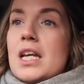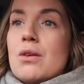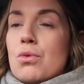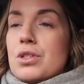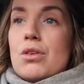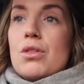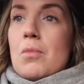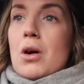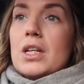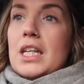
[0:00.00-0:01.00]
It wasn't on the
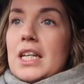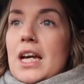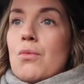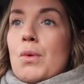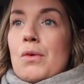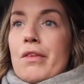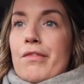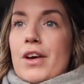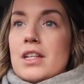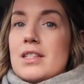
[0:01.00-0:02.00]
market yet, we were the
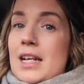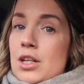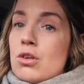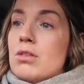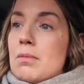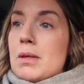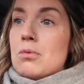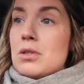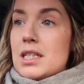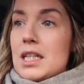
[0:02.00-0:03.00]
first and only
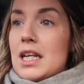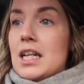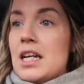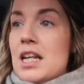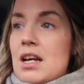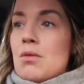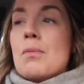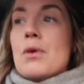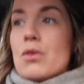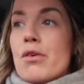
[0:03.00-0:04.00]
people to see it.
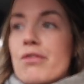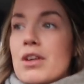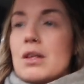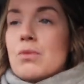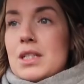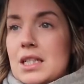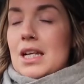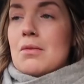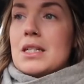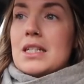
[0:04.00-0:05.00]
We put an offer in, it was
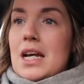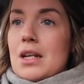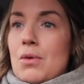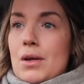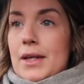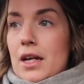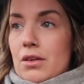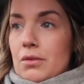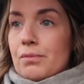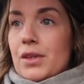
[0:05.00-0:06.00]
accepted, and away we go.
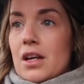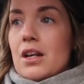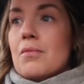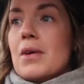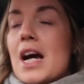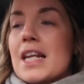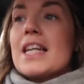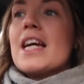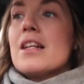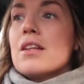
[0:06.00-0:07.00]
And
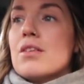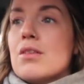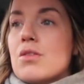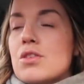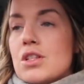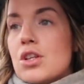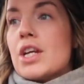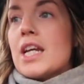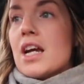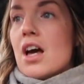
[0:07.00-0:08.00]
again,
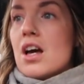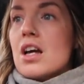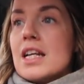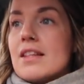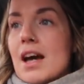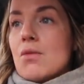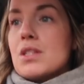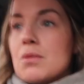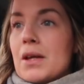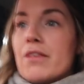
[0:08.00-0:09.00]
looking early, that
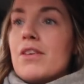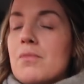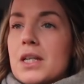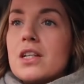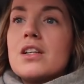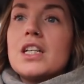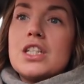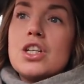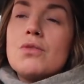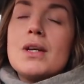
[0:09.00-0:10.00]
was the benefit, because I
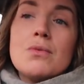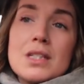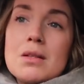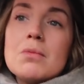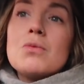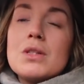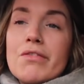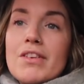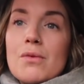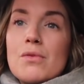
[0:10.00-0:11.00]
knew it was similar with the
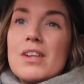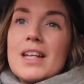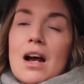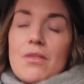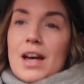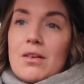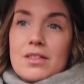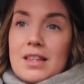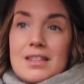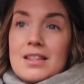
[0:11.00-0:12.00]
flat we're in now, that
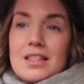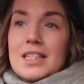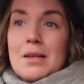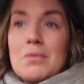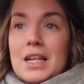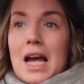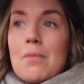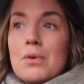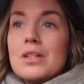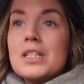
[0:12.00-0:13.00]
the same thing
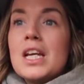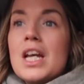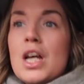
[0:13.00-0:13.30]
happened.